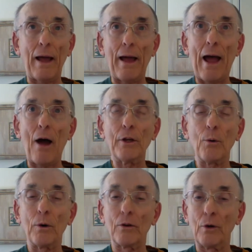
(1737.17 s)
how you
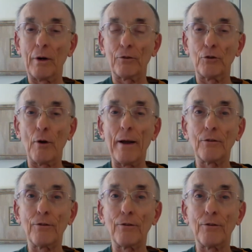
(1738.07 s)
were sort of
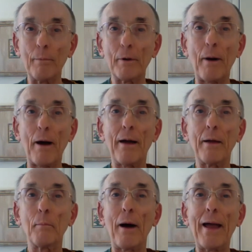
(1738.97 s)
transformed by
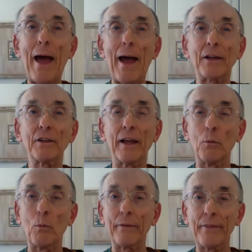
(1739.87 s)
acting
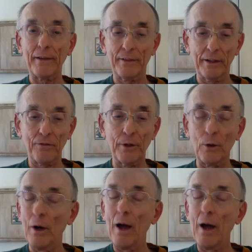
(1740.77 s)
and what did for you.